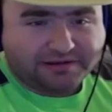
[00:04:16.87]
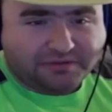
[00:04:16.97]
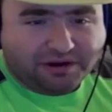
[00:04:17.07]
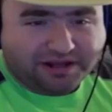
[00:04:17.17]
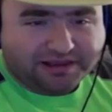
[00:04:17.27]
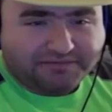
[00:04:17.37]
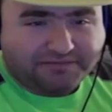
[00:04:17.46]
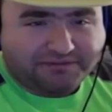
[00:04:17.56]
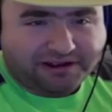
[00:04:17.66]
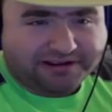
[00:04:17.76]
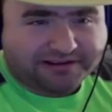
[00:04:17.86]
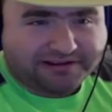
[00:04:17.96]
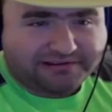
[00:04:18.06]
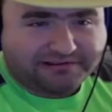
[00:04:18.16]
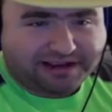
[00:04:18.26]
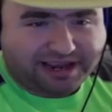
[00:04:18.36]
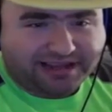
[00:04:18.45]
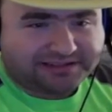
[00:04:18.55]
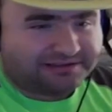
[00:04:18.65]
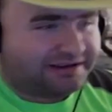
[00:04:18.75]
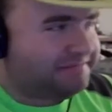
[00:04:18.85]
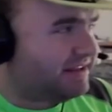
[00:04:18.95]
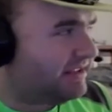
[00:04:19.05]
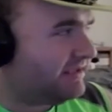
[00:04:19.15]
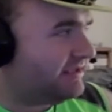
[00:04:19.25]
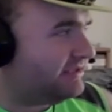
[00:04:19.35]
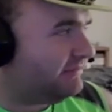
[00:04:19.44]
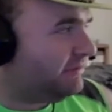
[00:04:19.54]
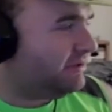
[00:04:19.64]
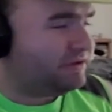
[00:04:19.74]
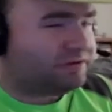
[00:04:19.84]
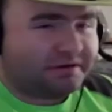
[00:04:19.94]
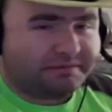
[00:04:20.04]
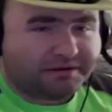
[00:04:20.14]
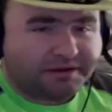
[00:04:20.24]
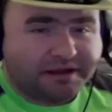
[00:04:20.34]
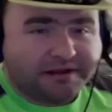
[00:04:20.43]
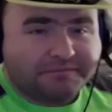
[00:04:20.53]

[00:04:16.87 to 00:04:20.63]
What the fuck? Okay, so he made like a small toy model.